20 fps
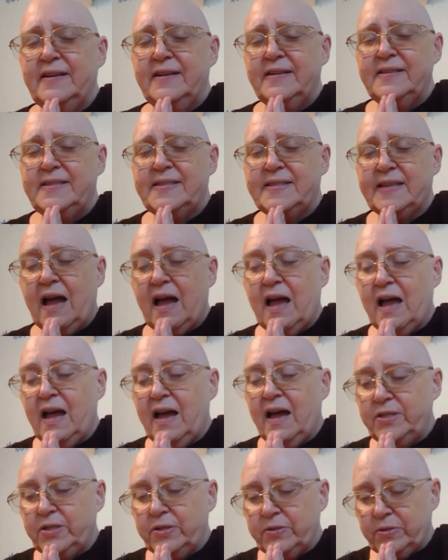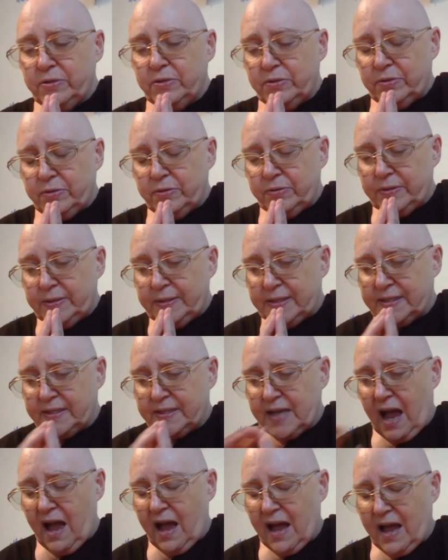Sadhu,
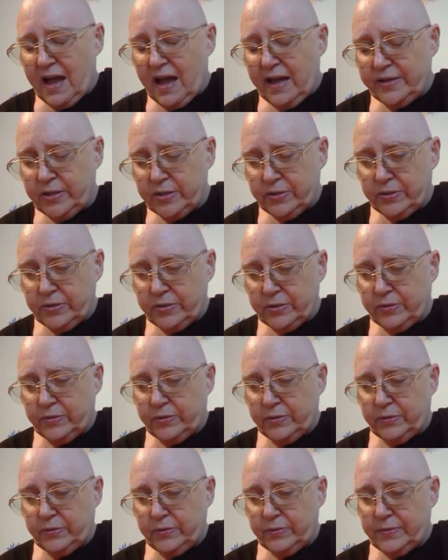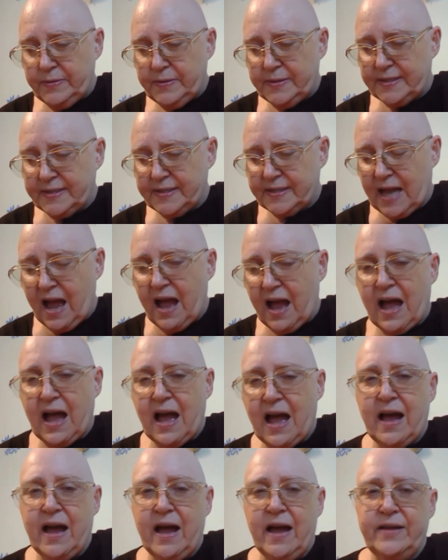sadhu,
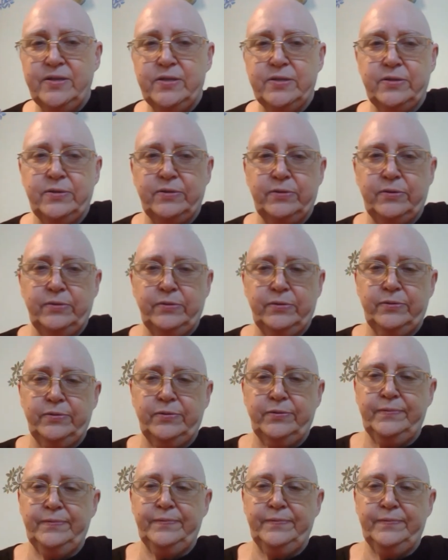sadhu.